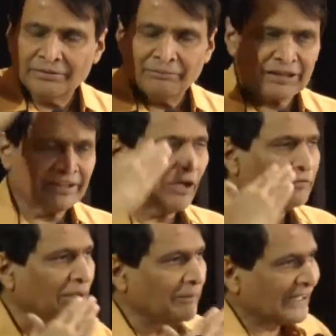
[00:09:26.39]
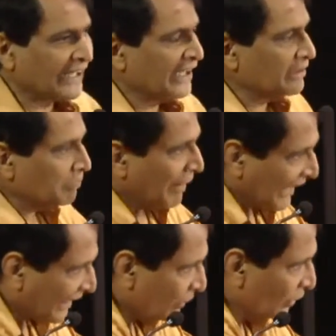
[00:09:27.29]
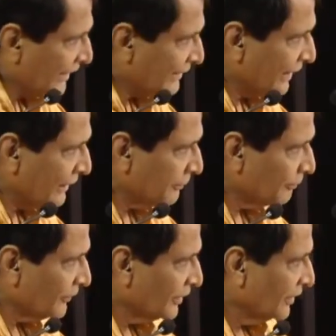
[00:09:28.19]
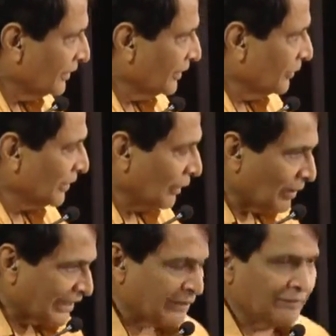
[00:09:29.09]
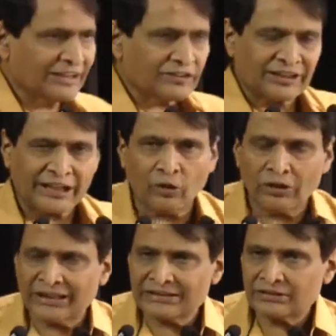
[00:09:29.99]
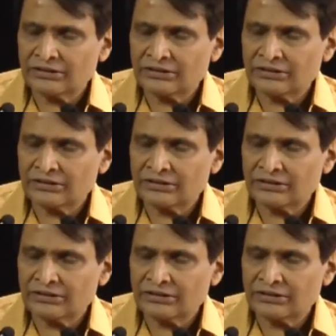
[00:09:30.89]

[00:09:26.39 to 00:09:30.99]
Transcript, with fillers: but now we are making it market oriented, we are working with the stakeholders,